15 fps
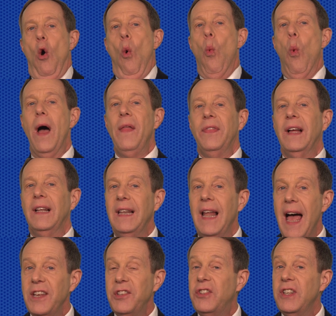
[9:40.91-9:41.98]
When the
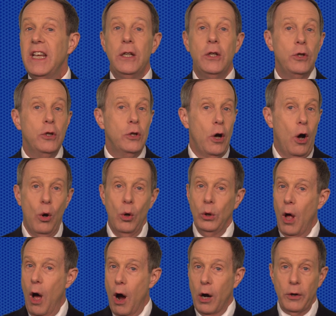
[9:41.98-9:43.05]
lessee no
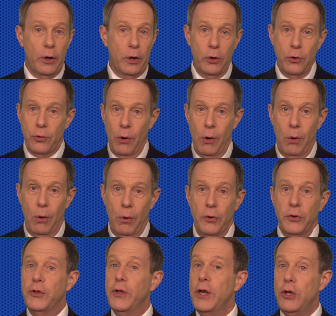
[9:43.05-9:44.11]
longer
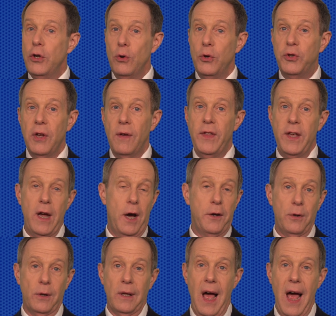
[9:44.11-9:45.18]
controls the use of the
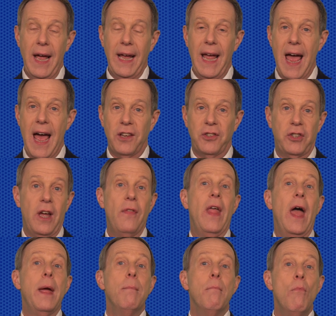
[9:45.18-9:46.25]
underlying asset,
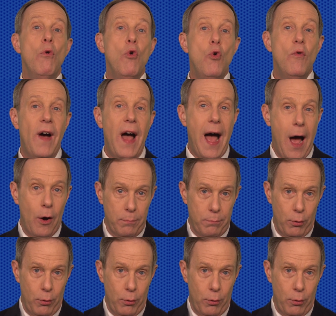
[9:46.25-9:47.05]
they move out